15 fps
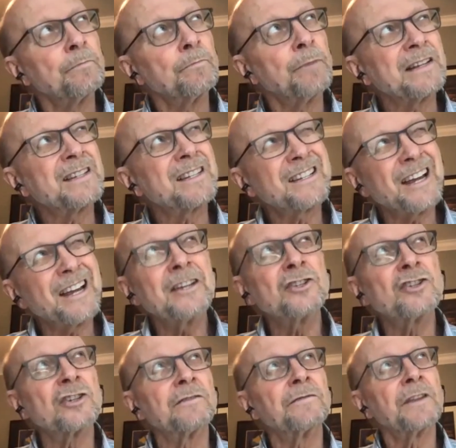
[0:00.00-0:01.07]

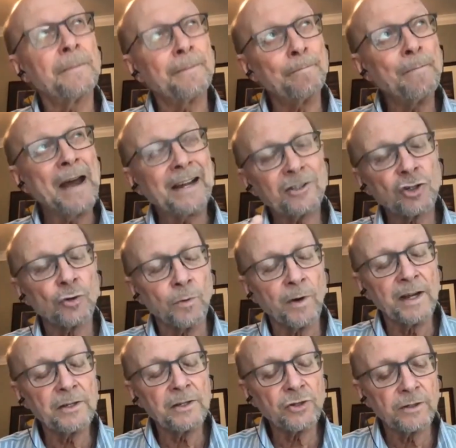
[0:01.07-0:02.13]
stage of the
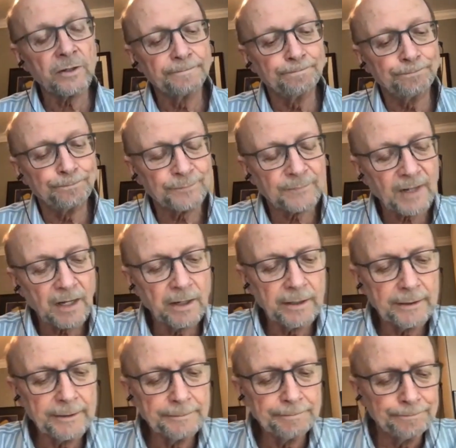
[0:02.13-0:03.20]
maturation.
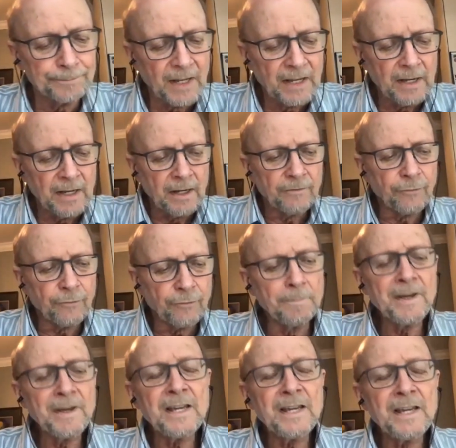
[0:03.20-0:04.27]
For
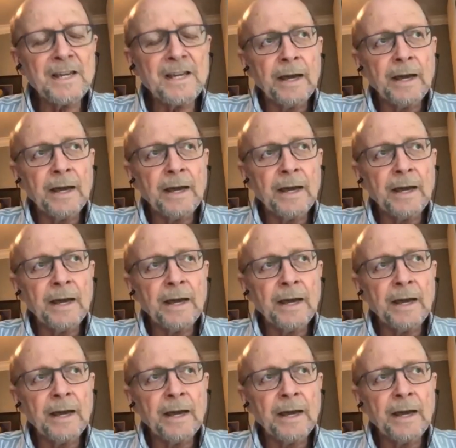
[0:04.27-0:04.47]
me,